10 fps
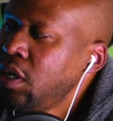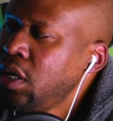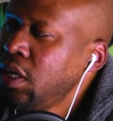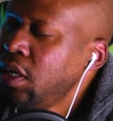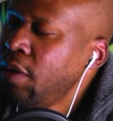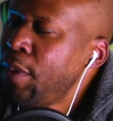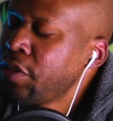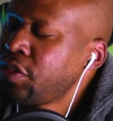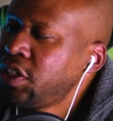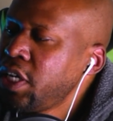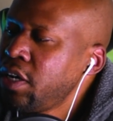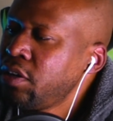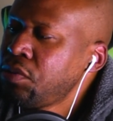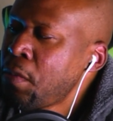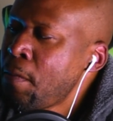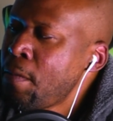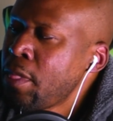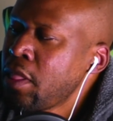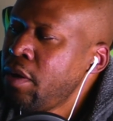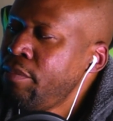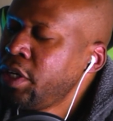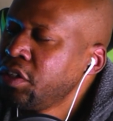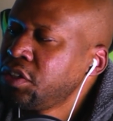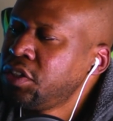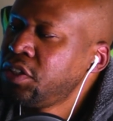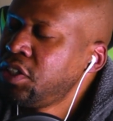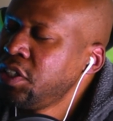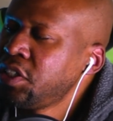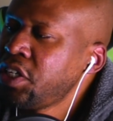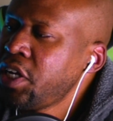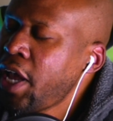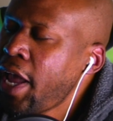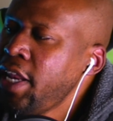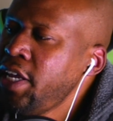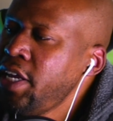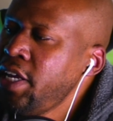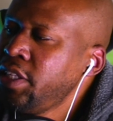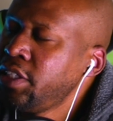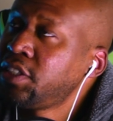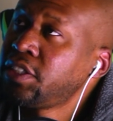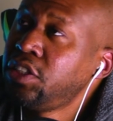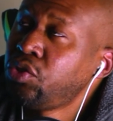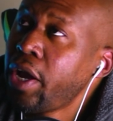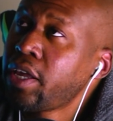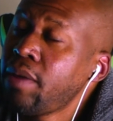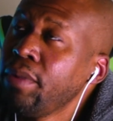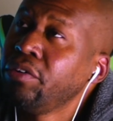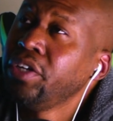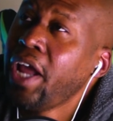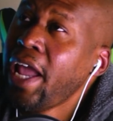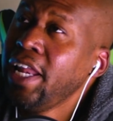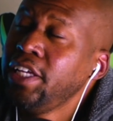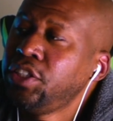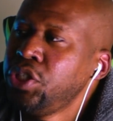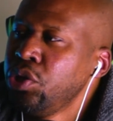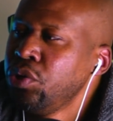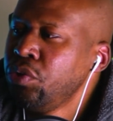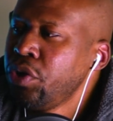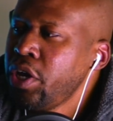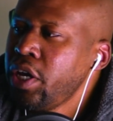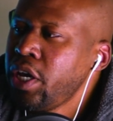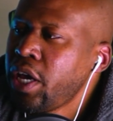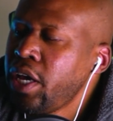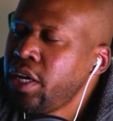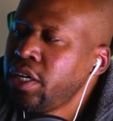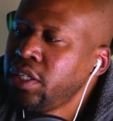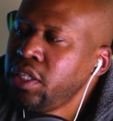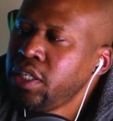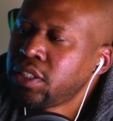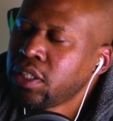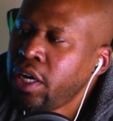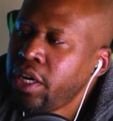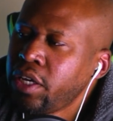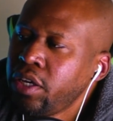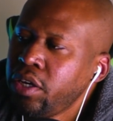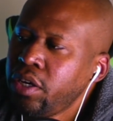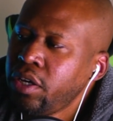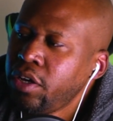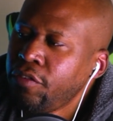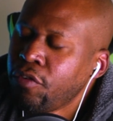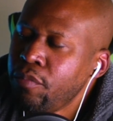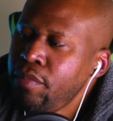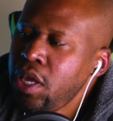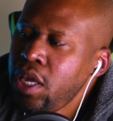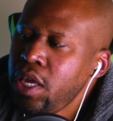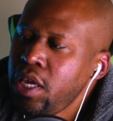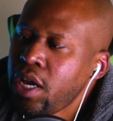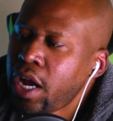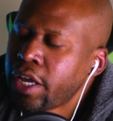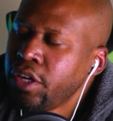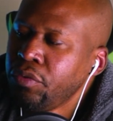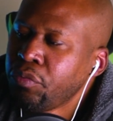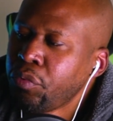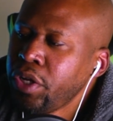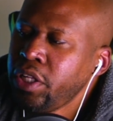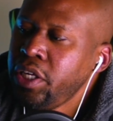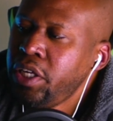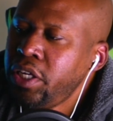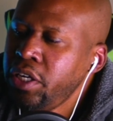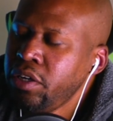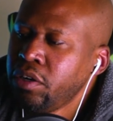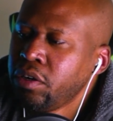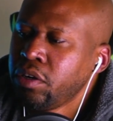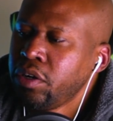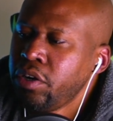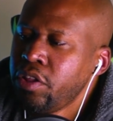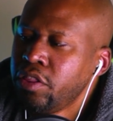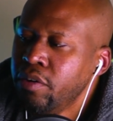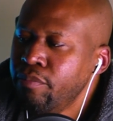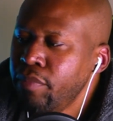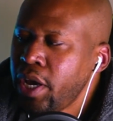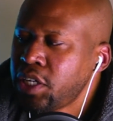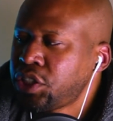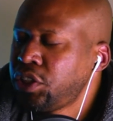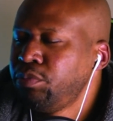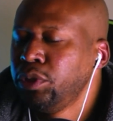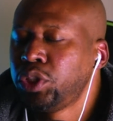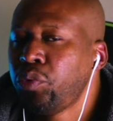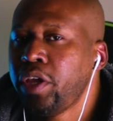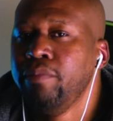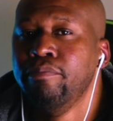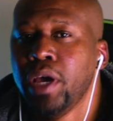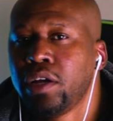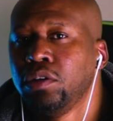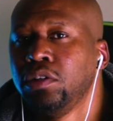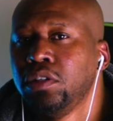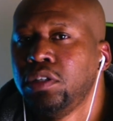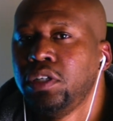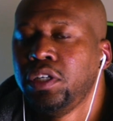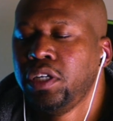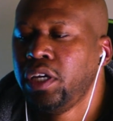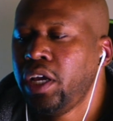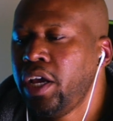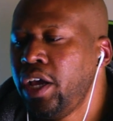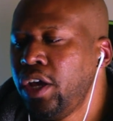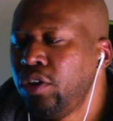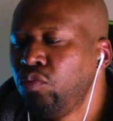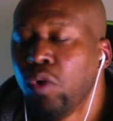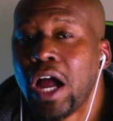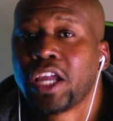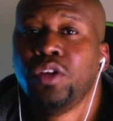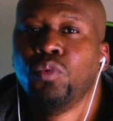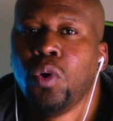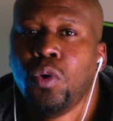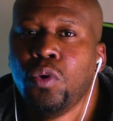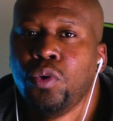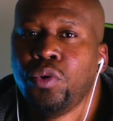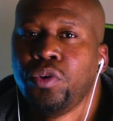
uh, about the sound, because this is an eighty. This track came out in eighty-two, and it's like, for me, I can really hear the mesh between metal and rock and roll,